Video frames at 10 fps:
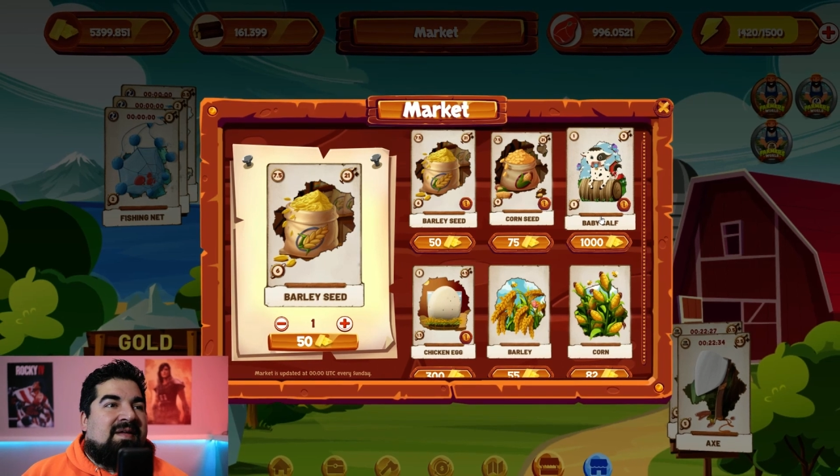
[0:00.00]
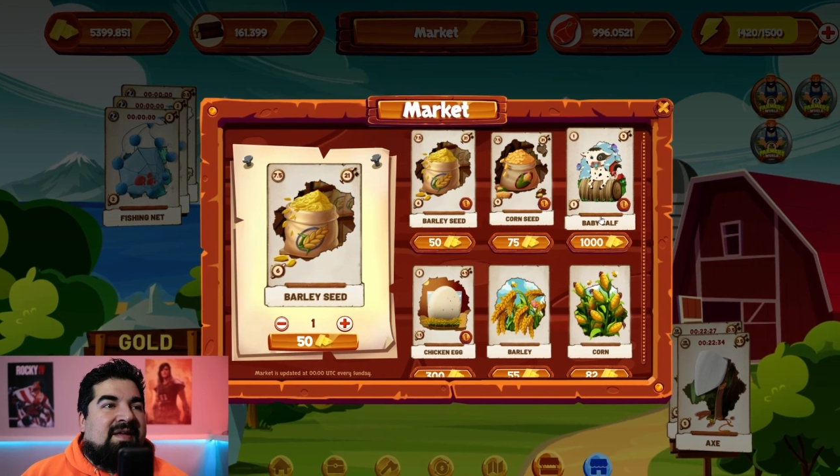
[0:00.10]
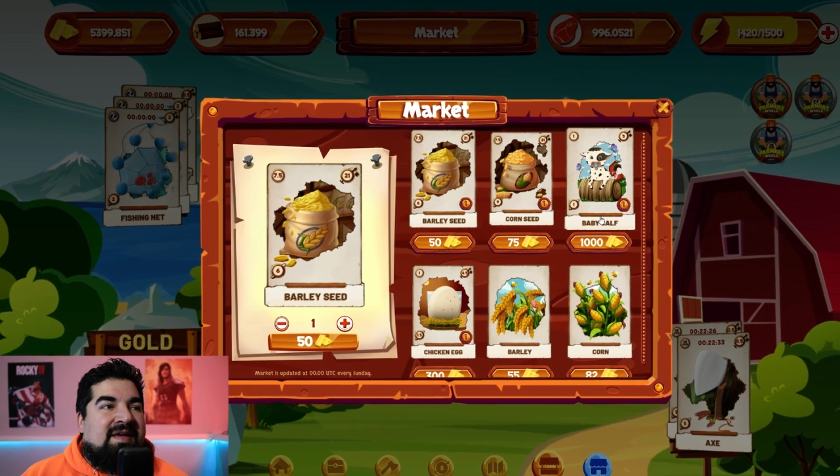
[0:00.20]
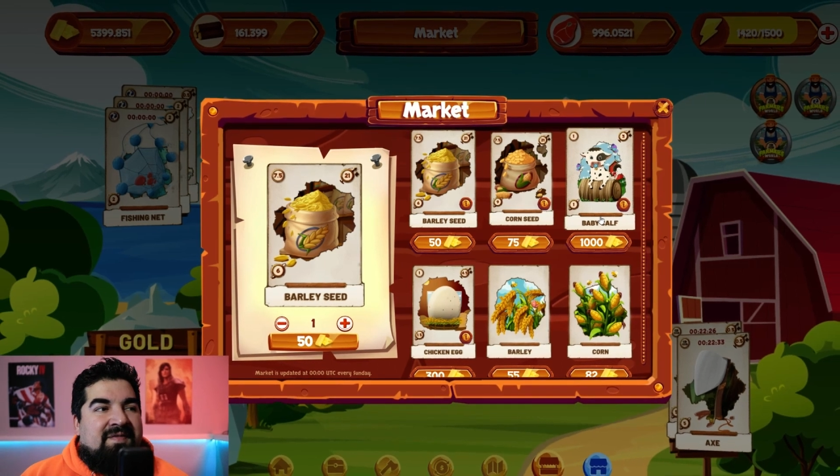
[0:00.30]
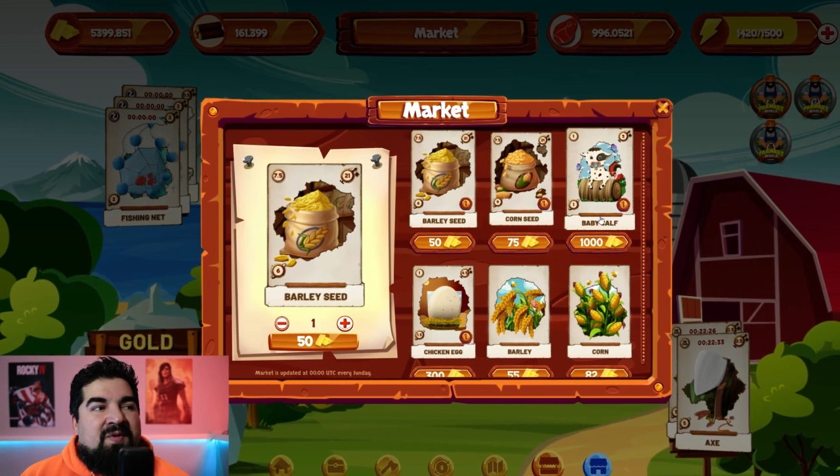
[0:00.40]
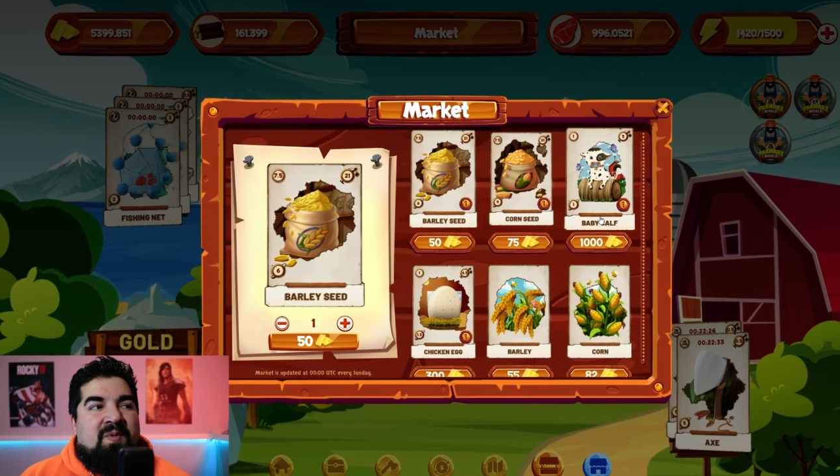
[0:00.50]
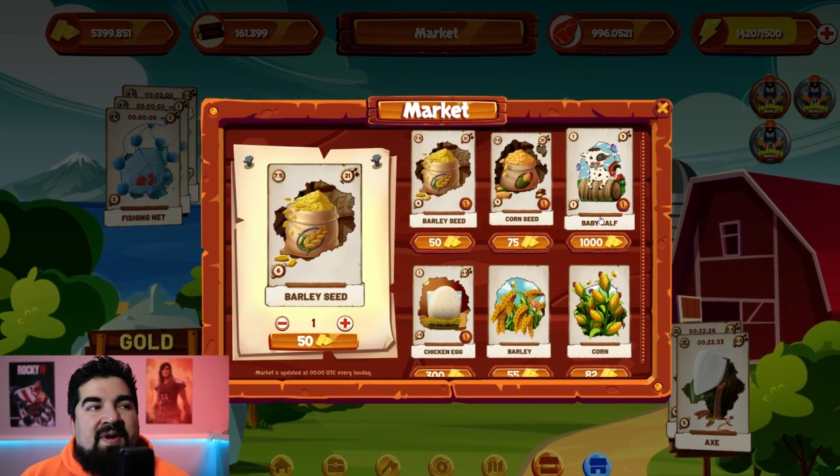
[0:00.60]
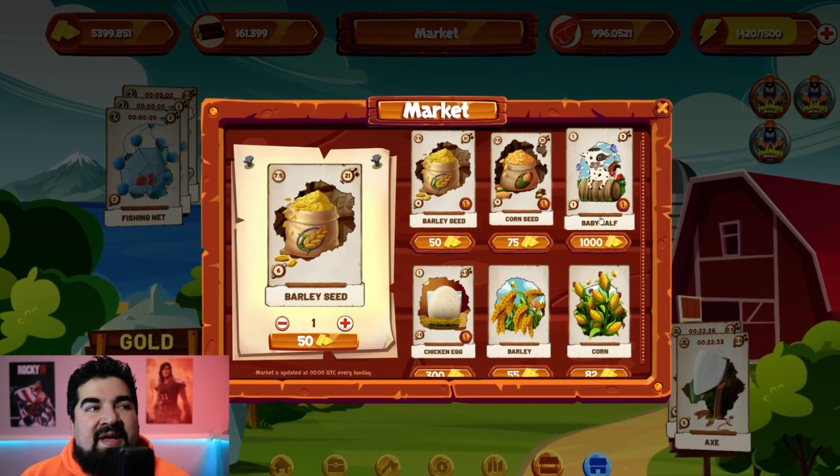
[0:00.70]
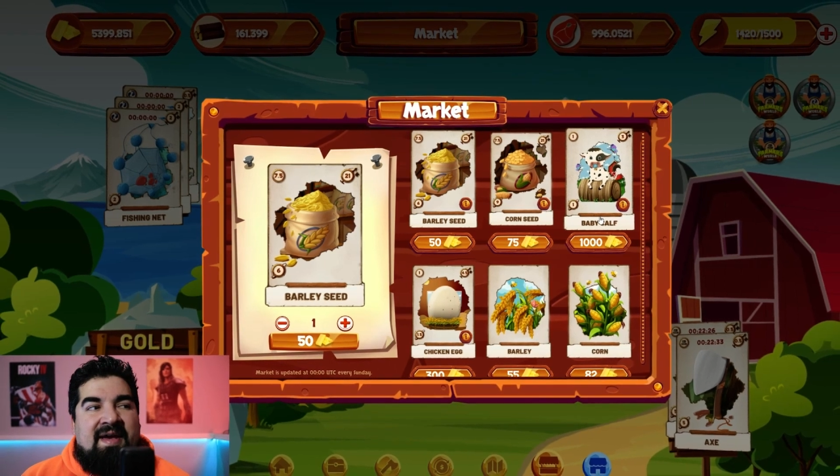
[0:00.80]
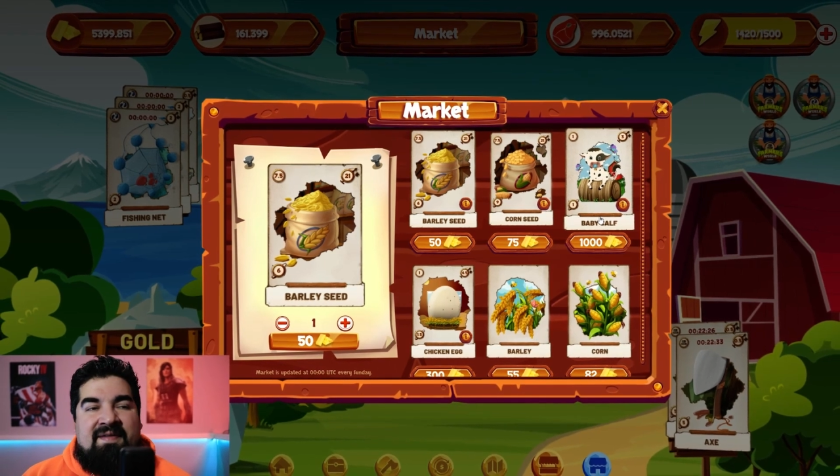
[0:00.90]
if you
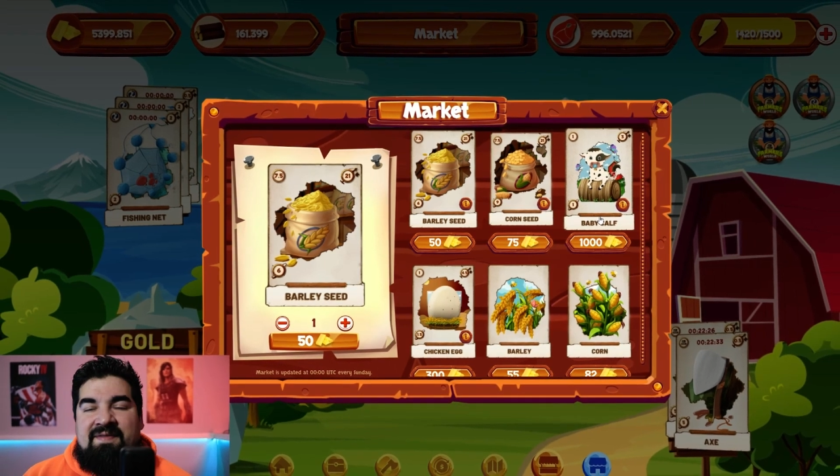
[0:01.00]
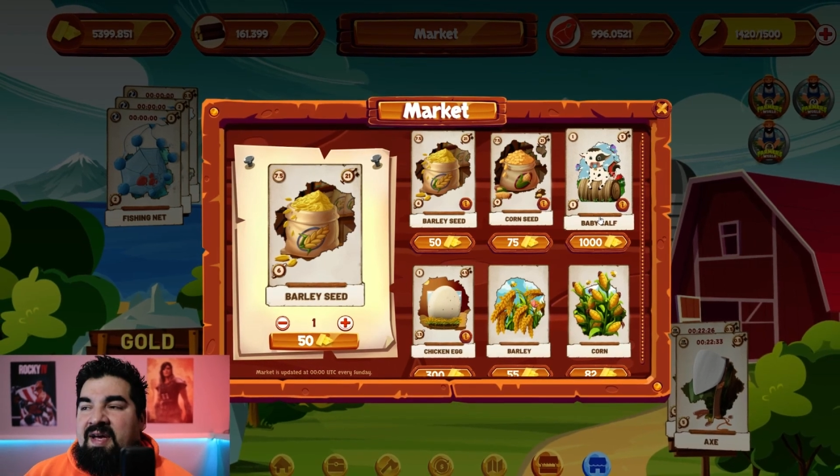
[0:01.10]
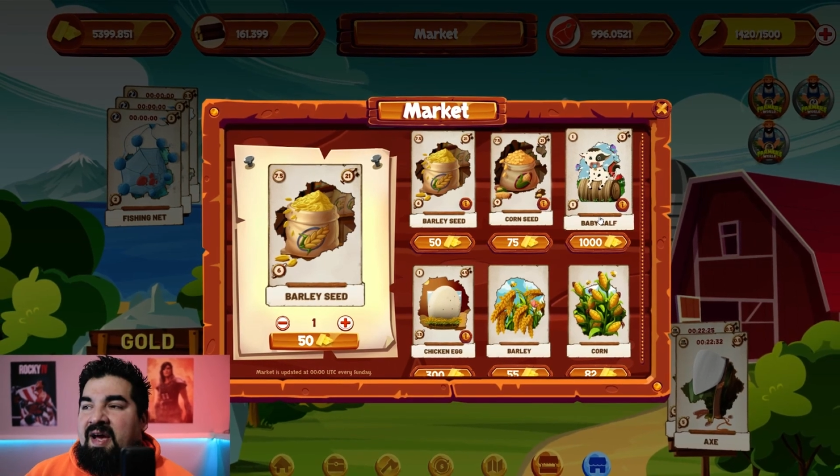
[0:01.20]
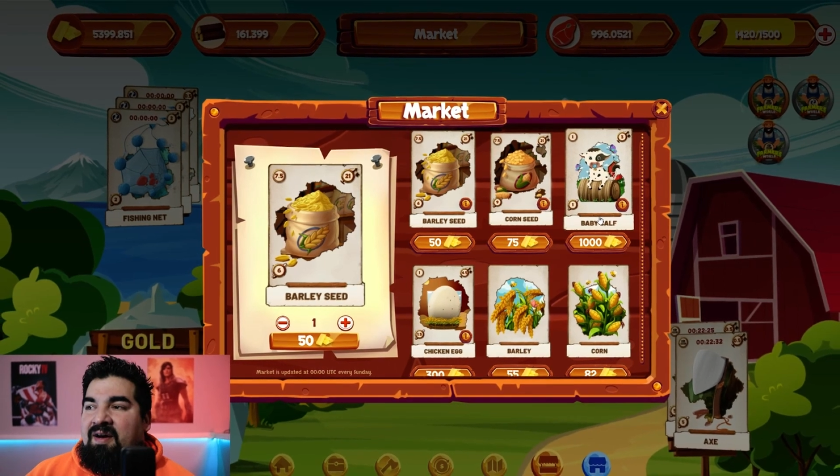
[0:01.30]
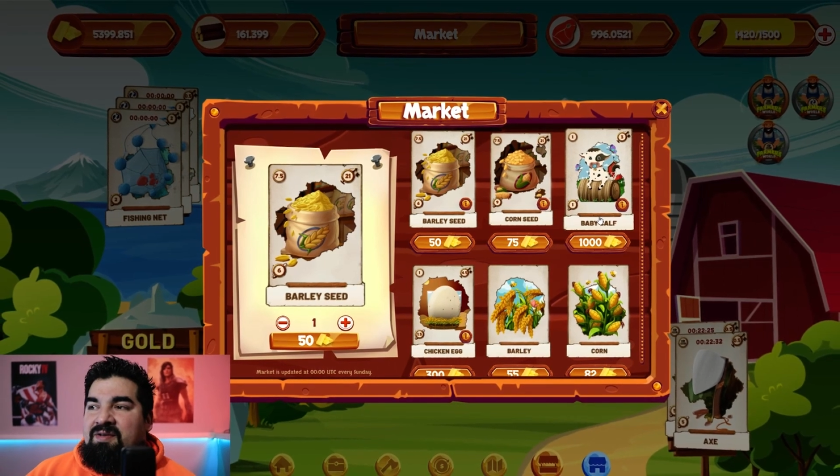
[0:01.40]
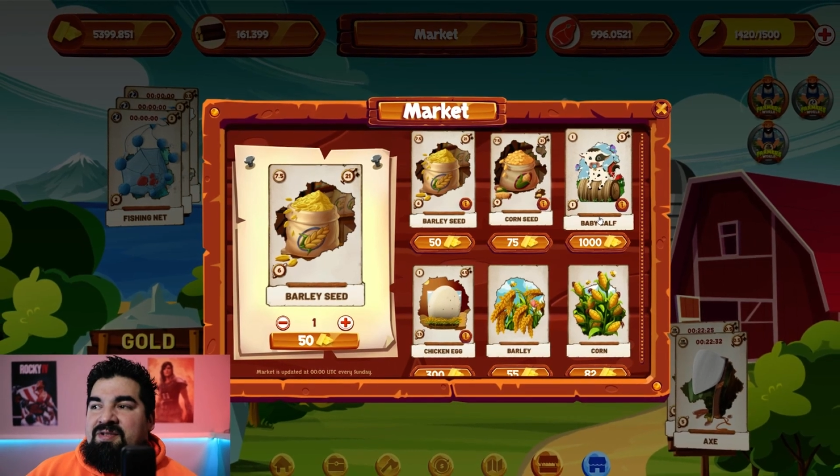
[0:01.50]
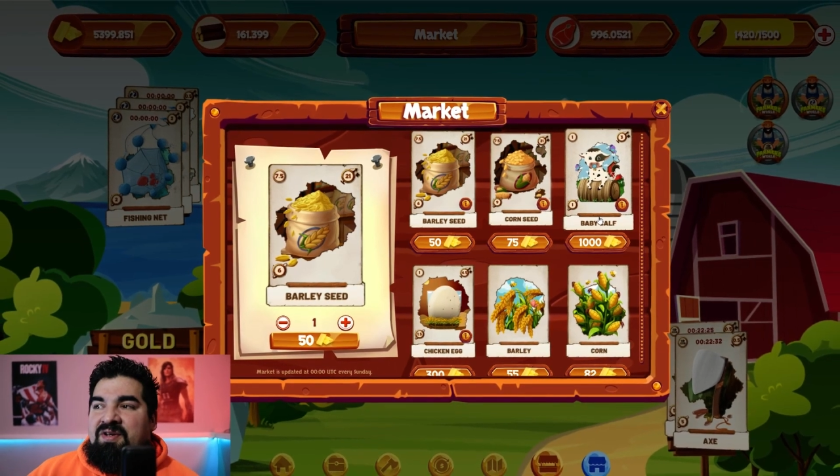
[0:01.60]
want to have cows,